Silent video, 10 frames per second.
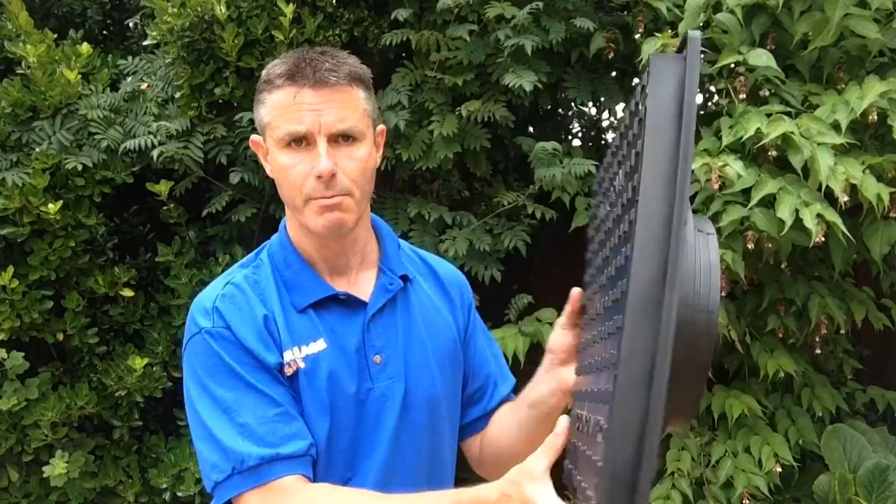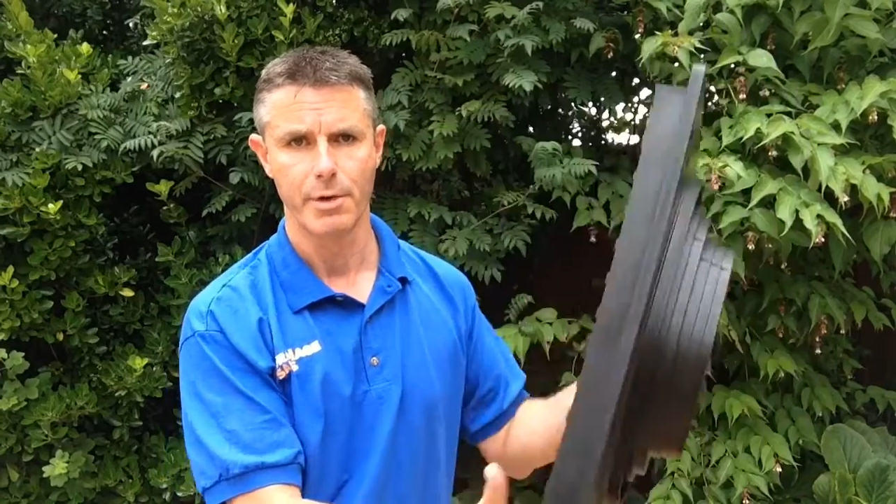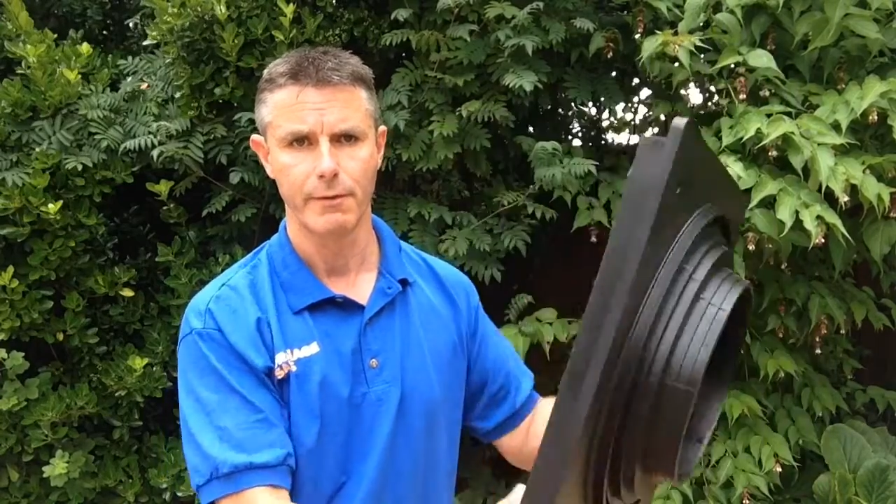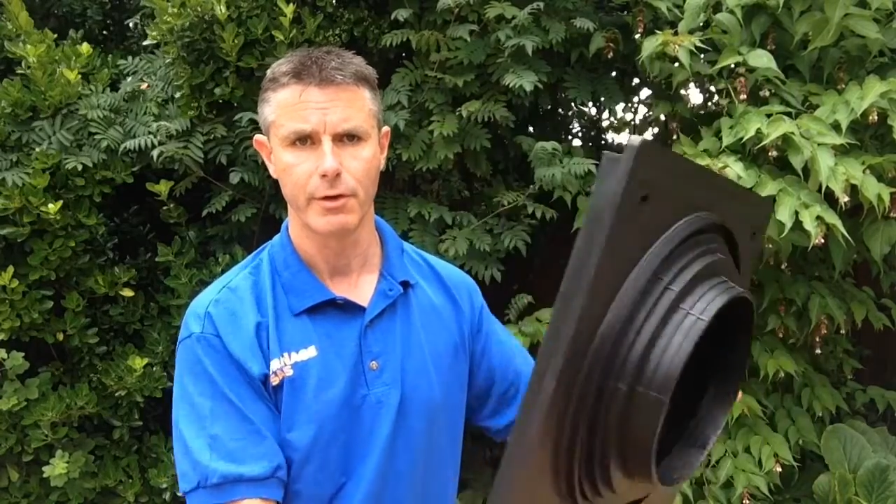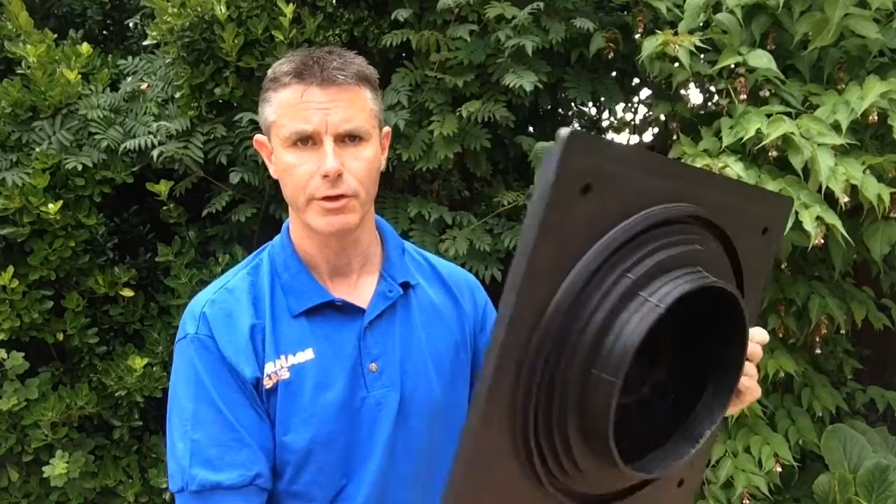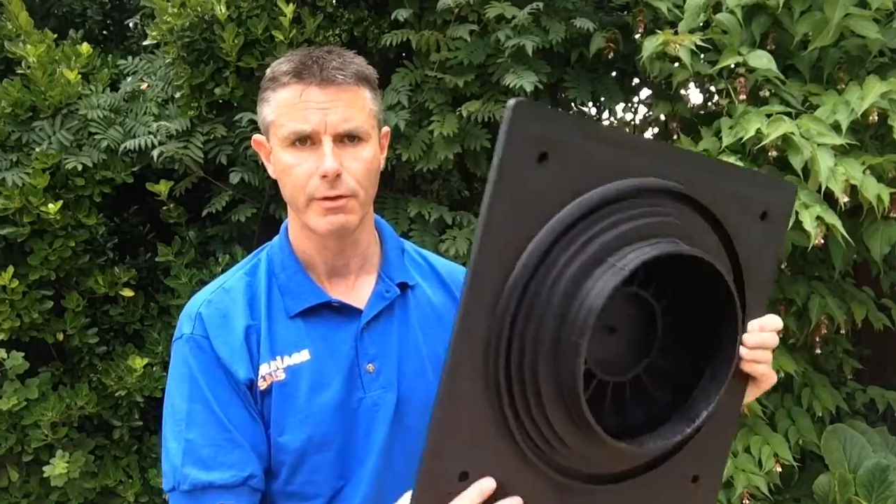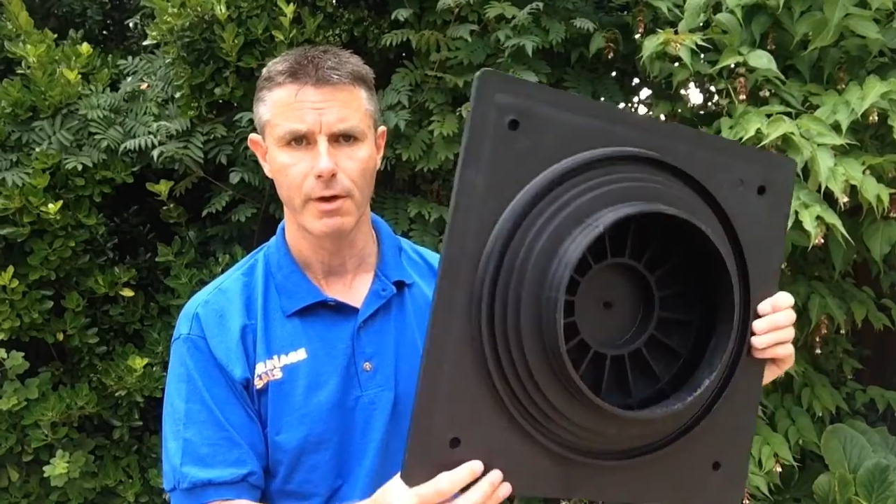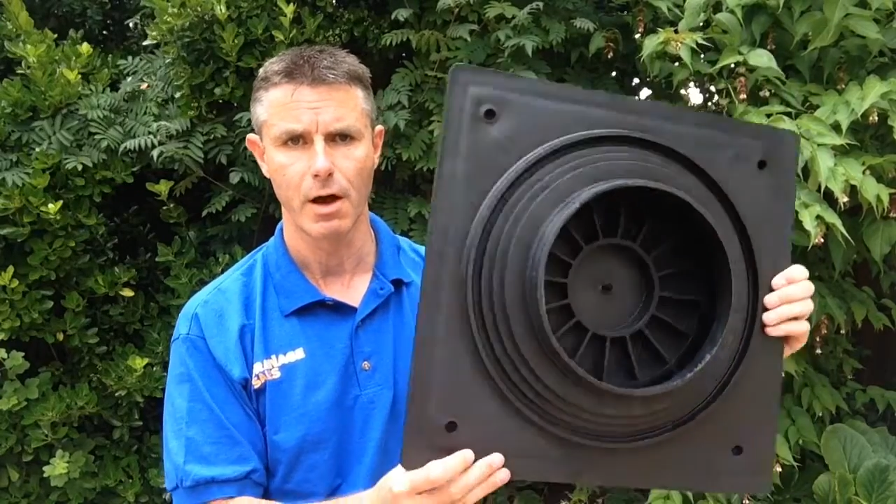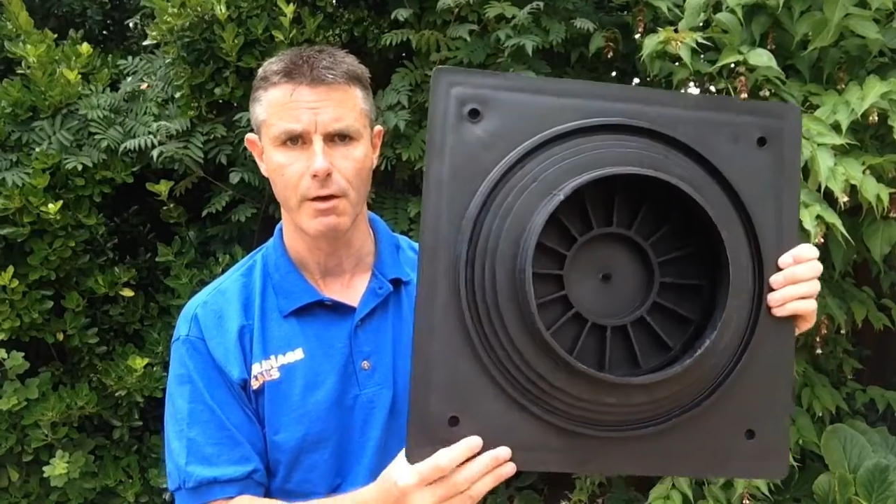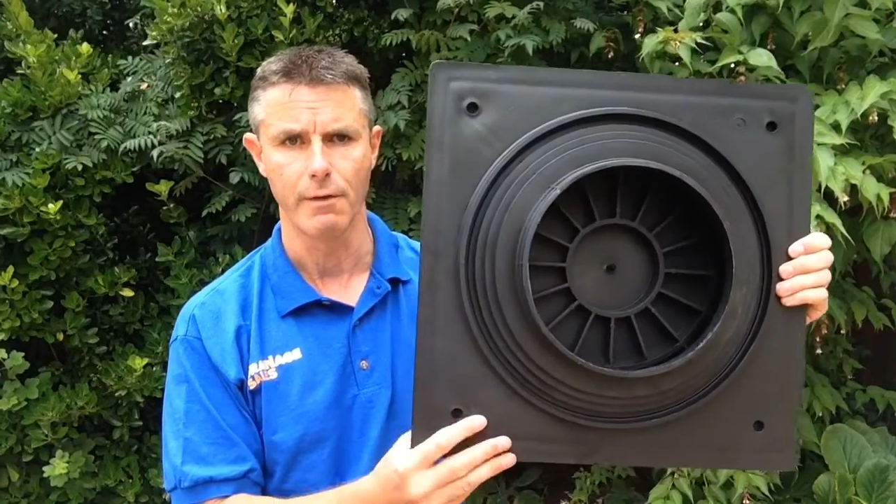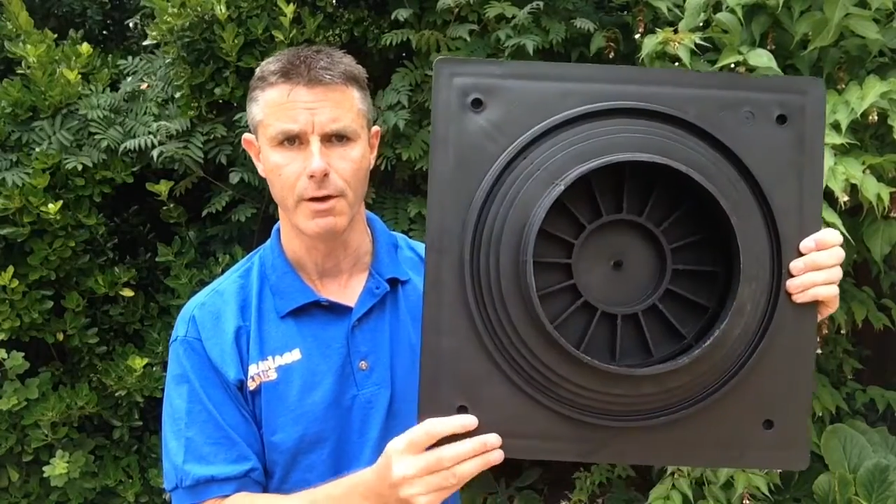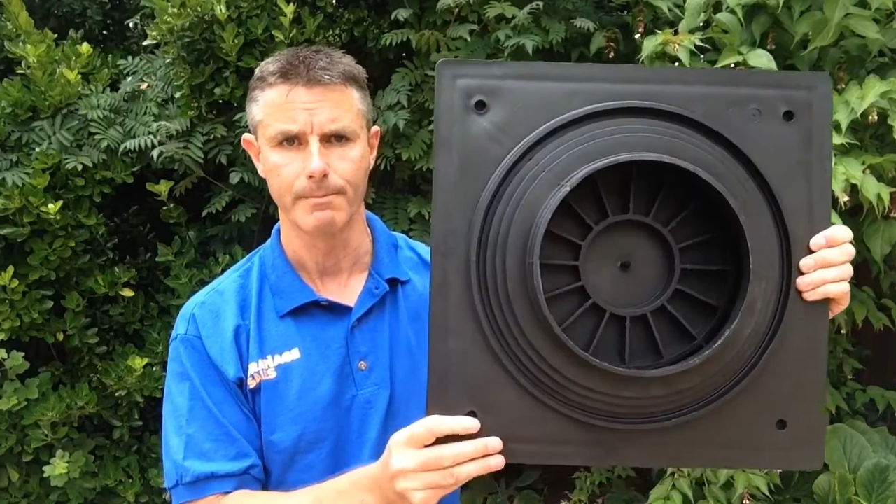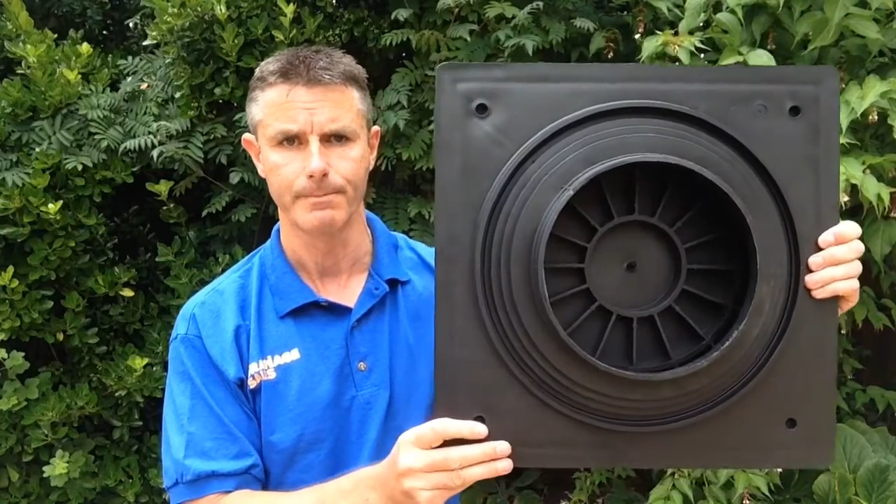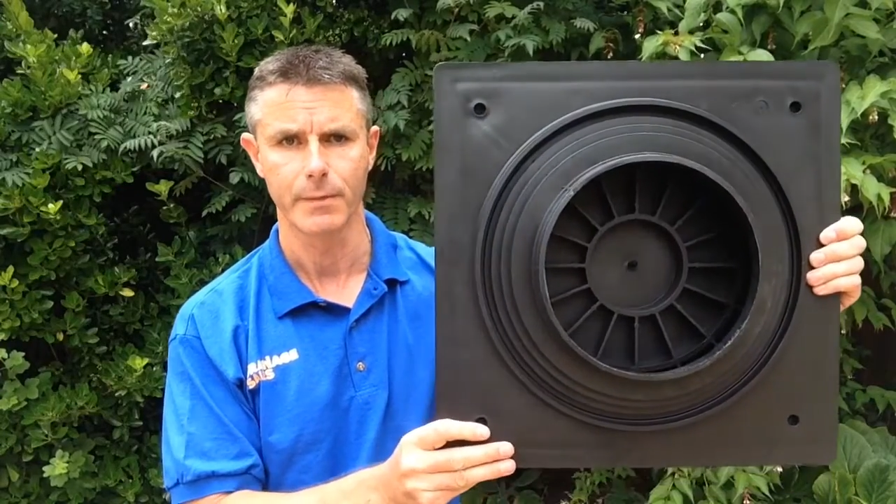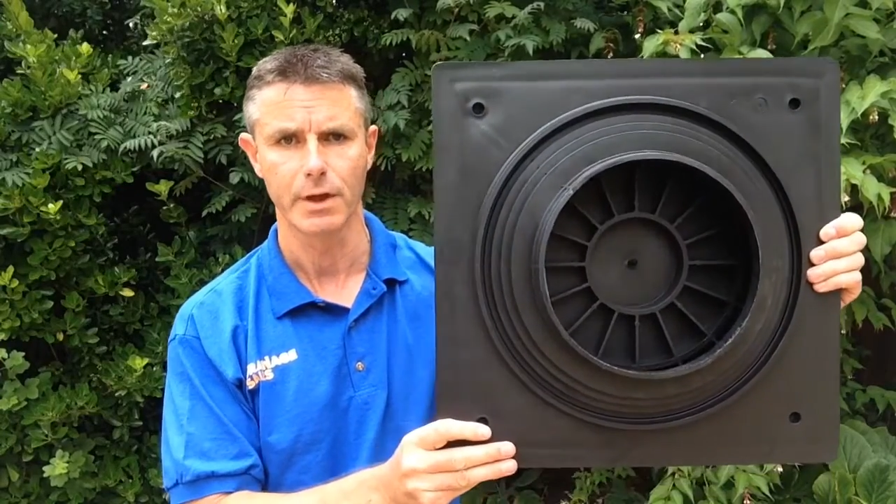and if I swivel it over
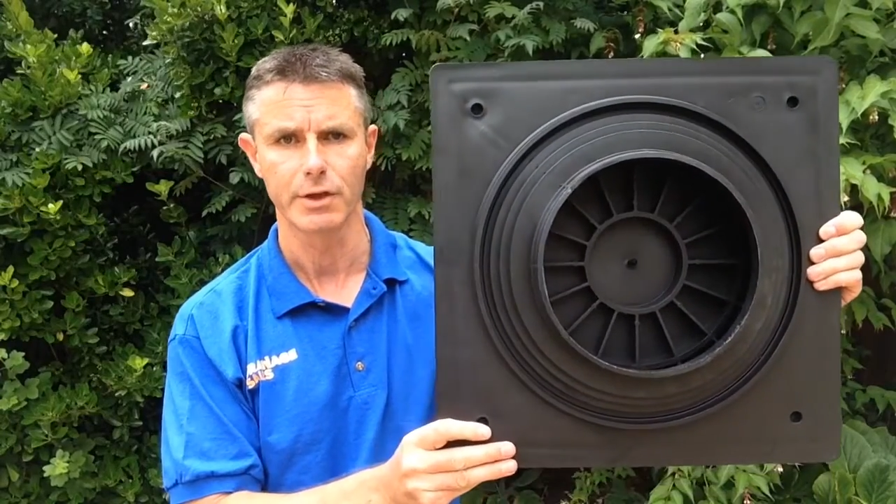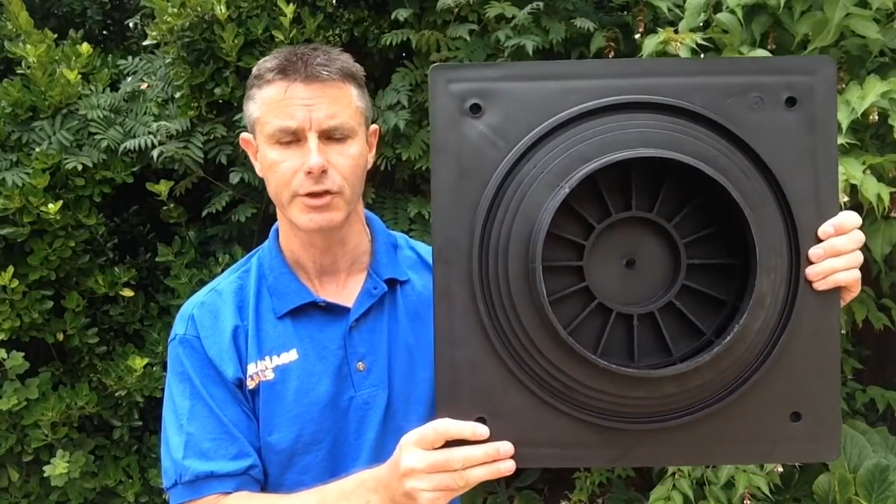it's